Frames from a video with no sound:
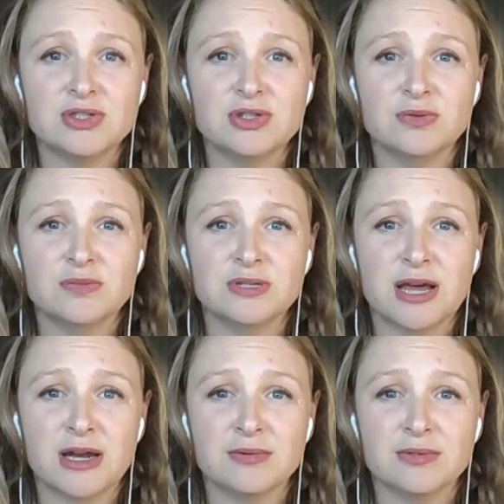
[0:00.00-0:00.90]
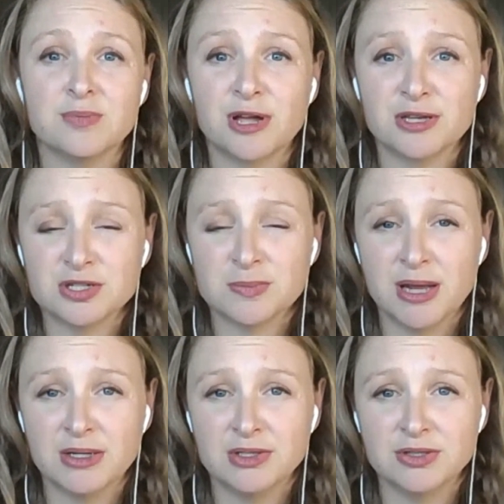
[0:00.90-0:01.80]
assumed that it was the branch
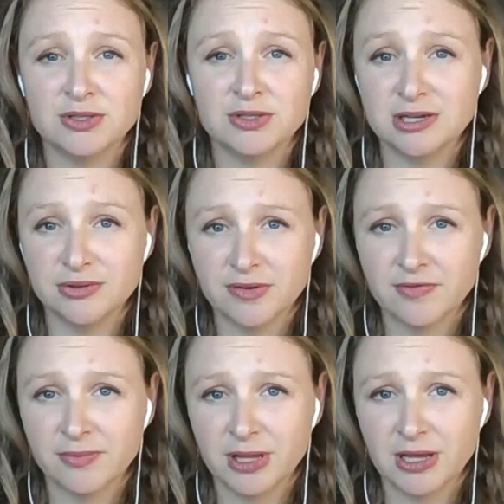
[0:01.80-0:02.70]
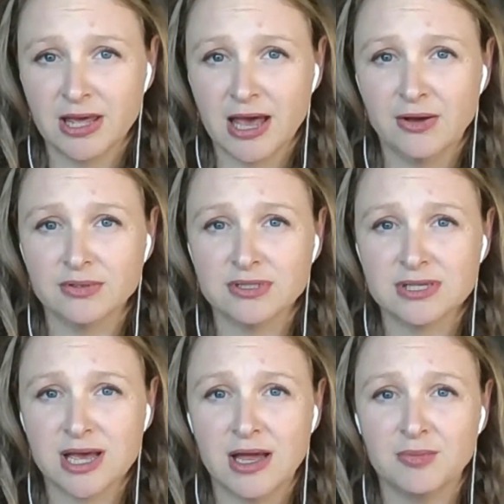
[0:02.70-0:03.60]
manager stealing from the
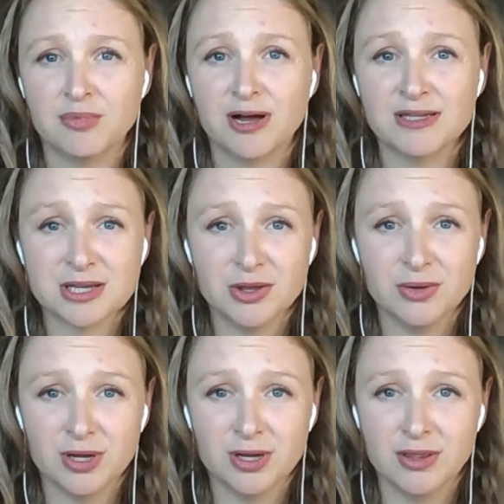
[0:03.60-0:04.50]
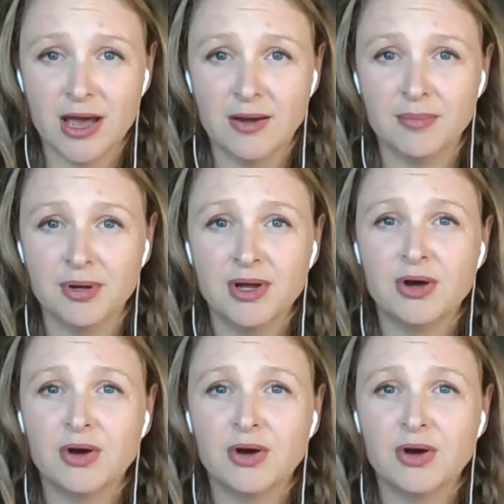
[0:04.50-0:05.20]
accounts and prosecuted them.